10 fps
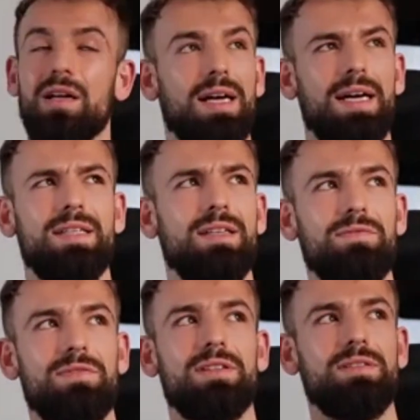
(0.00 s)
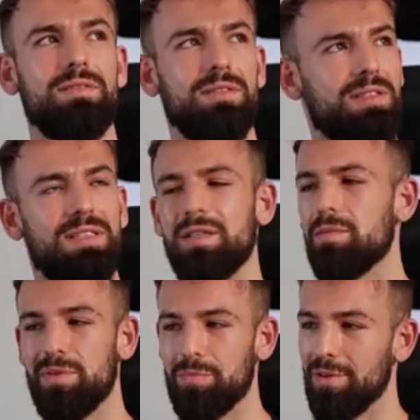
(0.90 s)
and even still,
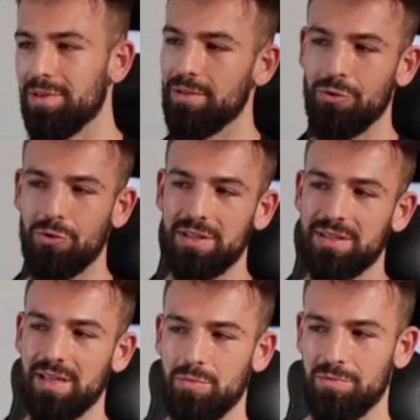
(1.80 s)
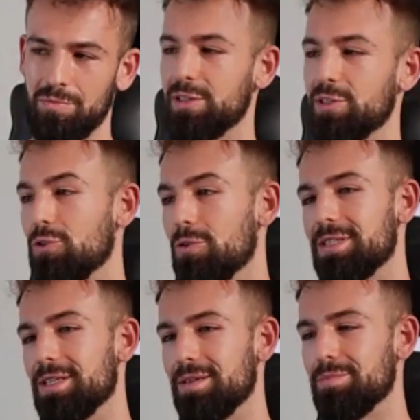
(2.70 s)
people look at some of my stories
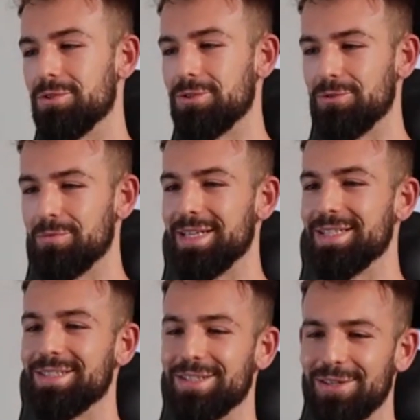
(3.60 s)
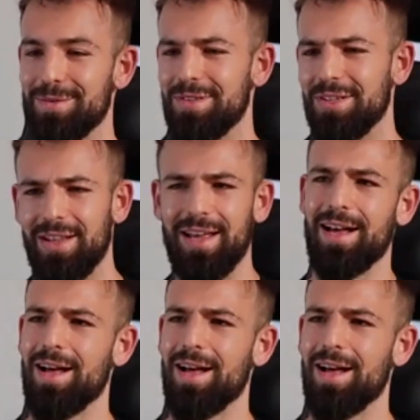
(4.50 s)
that I post on my Instagram and they're like,